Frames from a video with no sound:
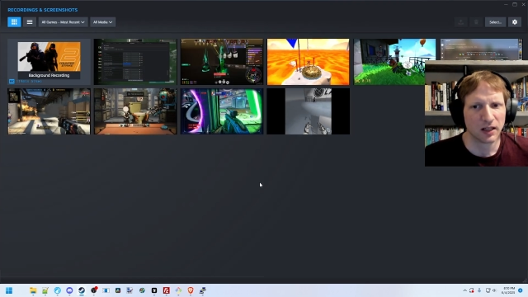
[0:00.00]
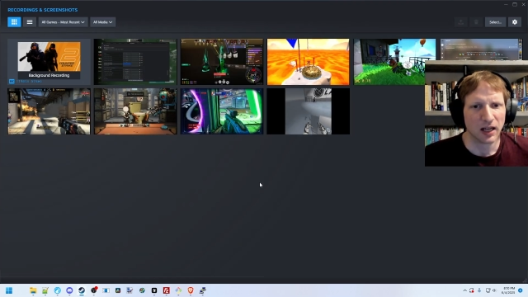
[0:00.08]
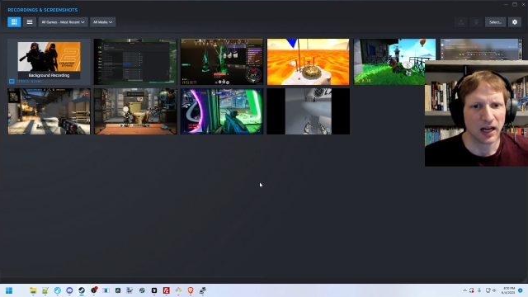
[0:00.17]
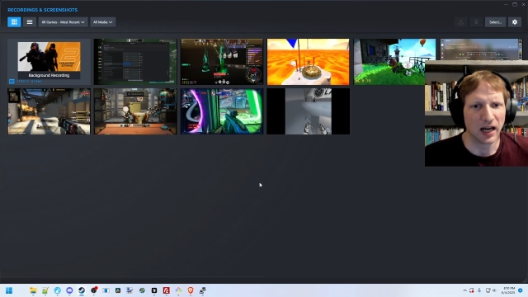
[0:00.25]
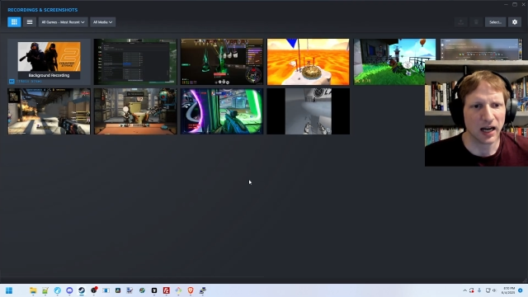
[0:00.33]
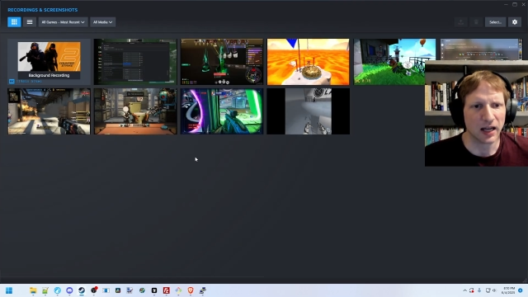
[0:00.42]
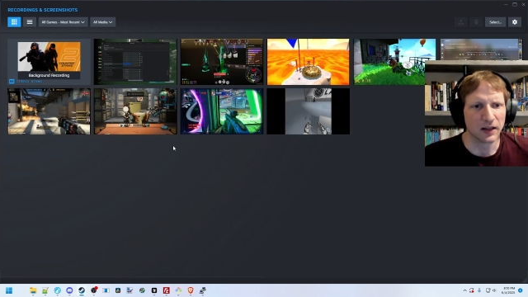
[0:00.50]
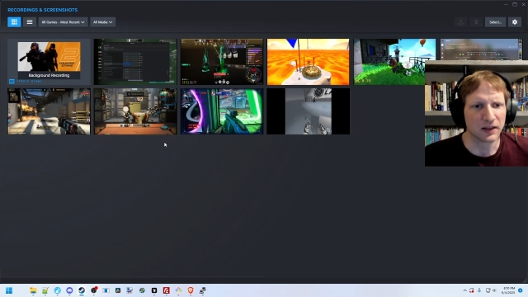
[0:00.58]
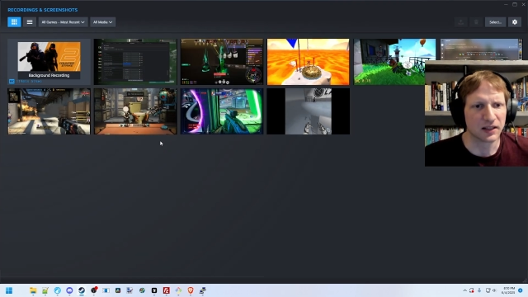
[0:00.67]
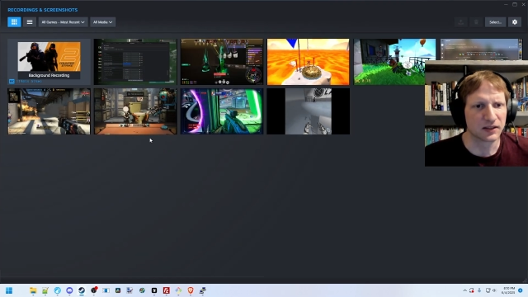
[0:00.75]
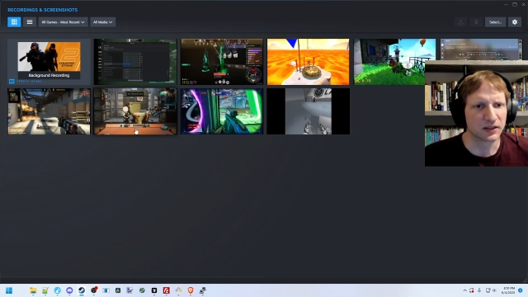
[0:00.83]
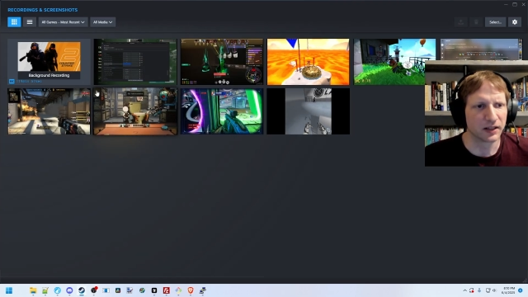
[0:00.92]
And
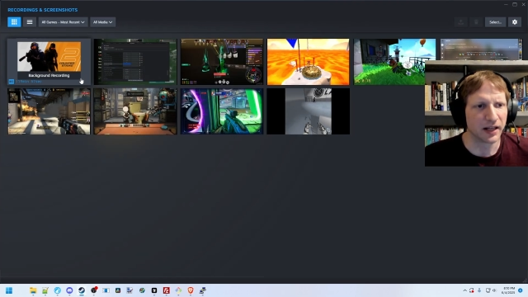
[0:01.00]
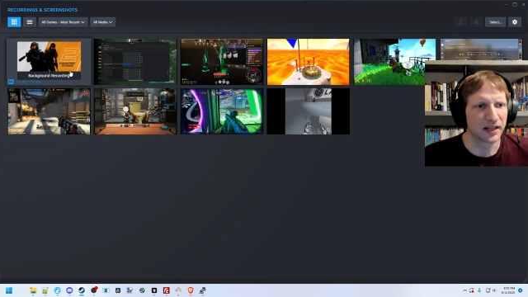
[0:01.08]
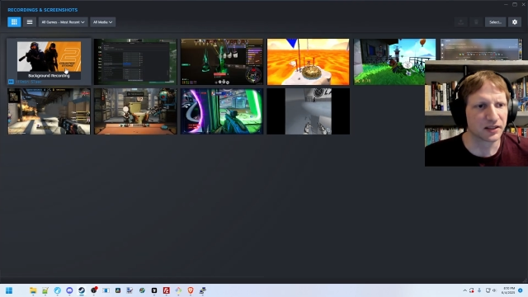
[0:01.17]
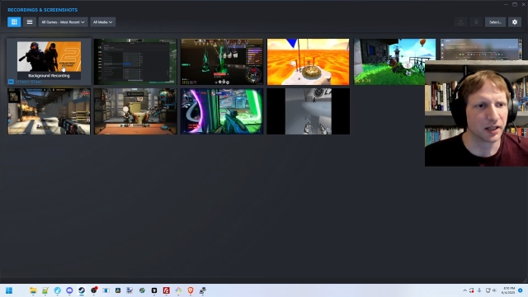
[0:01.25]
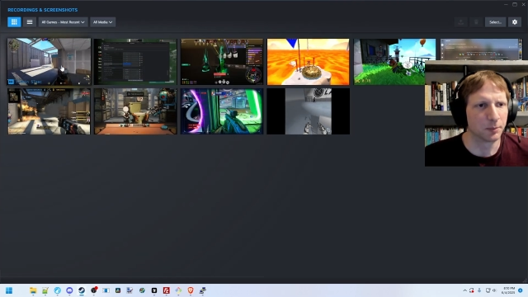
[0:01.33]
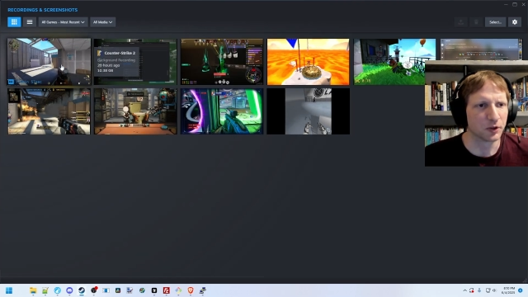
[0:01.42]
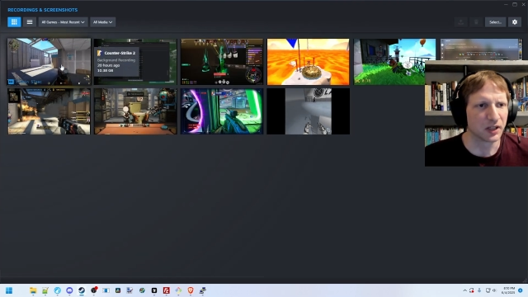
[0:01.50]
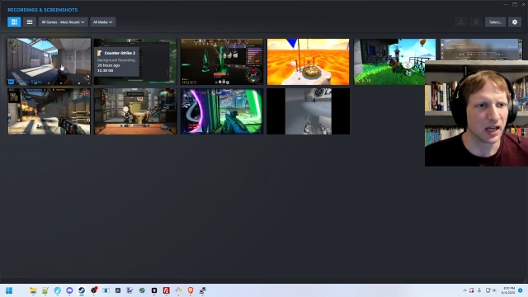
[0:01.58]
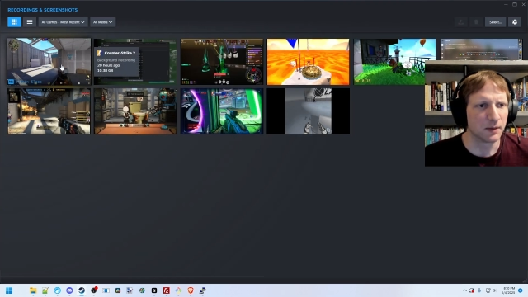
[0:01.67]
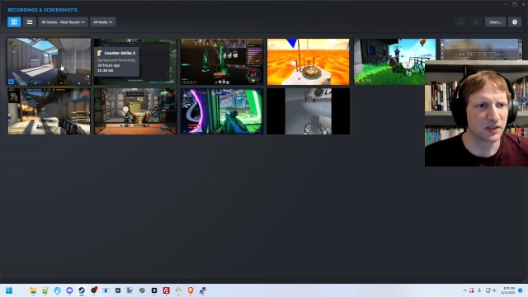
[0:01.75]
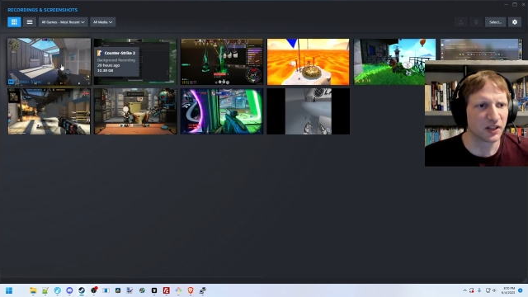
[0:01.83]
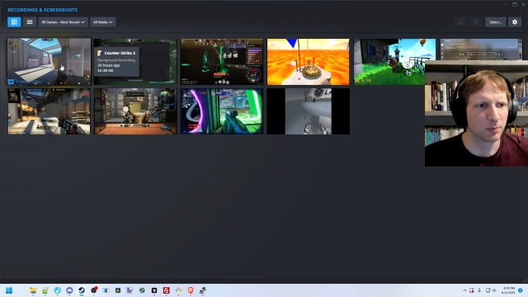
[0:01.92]
this is the last couple games I've